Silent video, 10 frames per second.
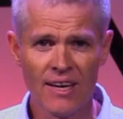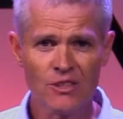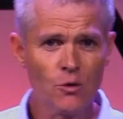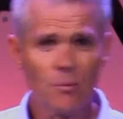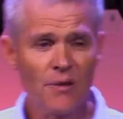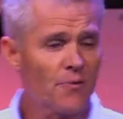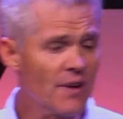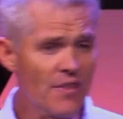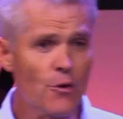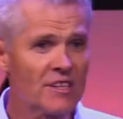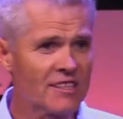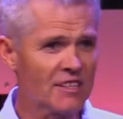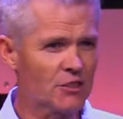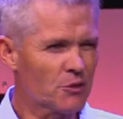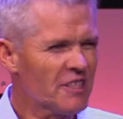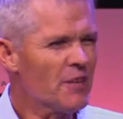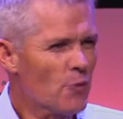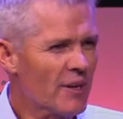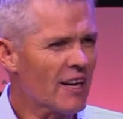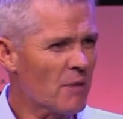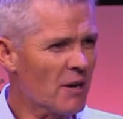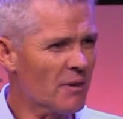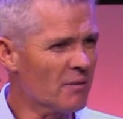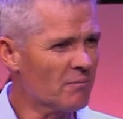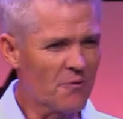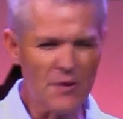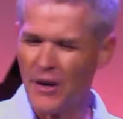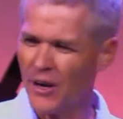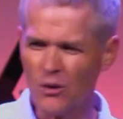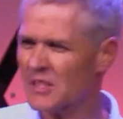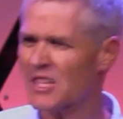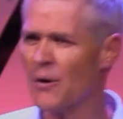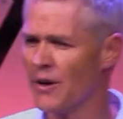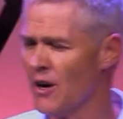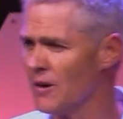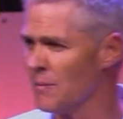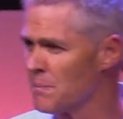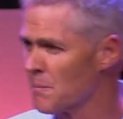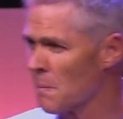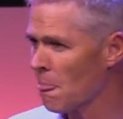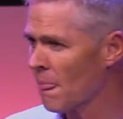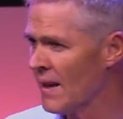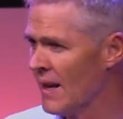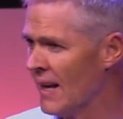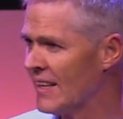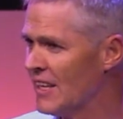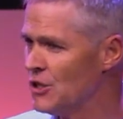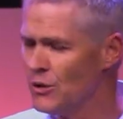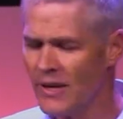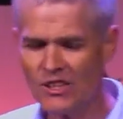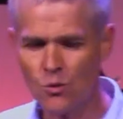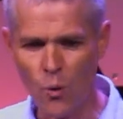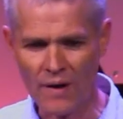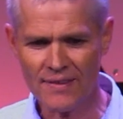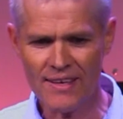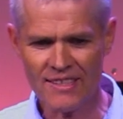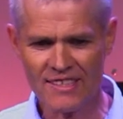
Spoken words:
Let's do a bit of further research to see if we can maybe figure out what's going on." And can you guess what they